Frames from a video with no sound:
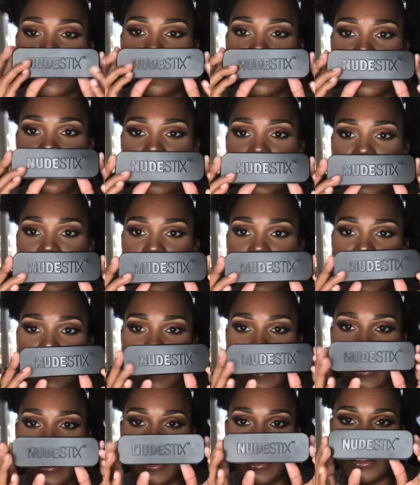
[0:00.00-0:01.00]
this is what
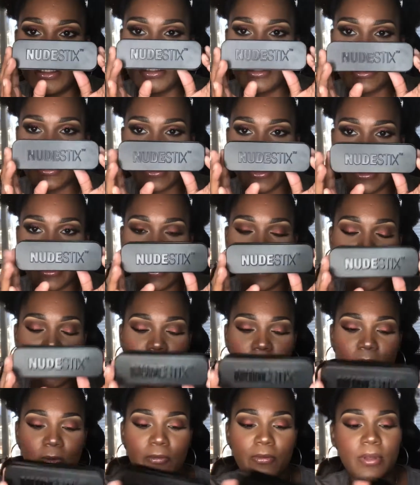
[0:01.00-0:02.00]
they look like.
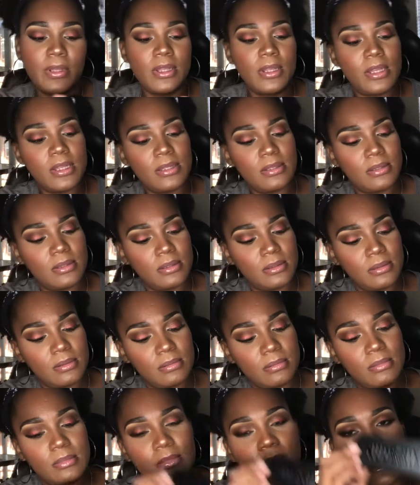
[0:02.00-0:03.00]
Hopefully that's,
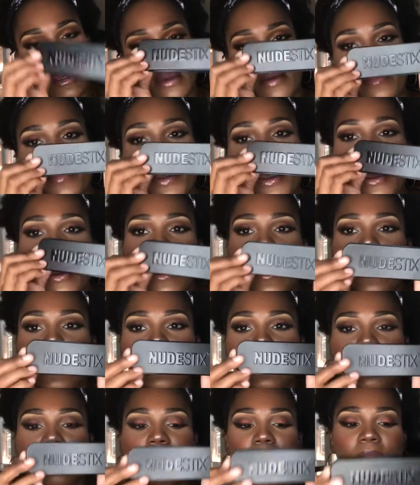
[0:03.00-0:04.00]
yeah,
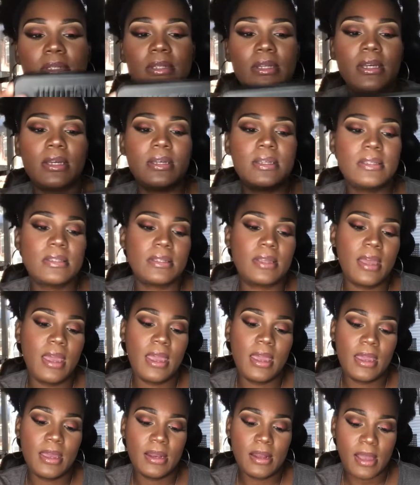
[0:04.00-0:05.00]
Nudestix,
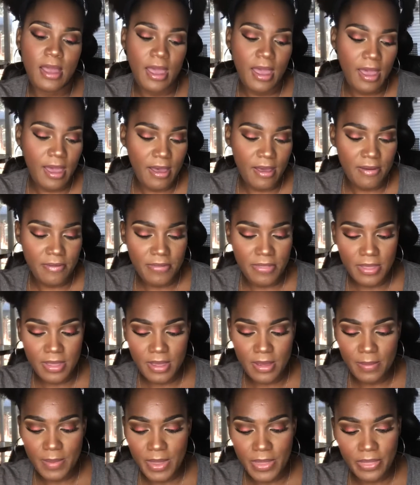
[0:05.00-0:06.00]
and I have
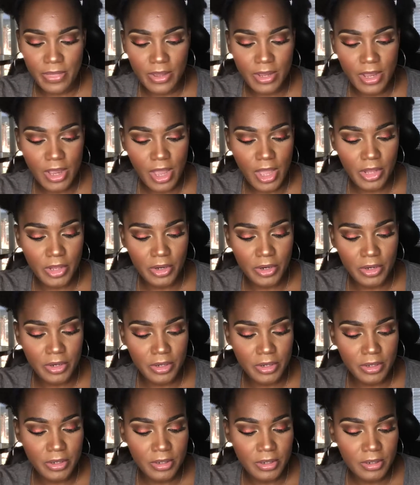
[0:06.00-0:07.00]
them in the
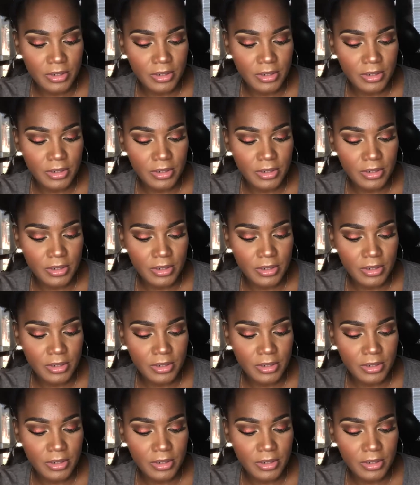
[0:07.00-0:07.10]
color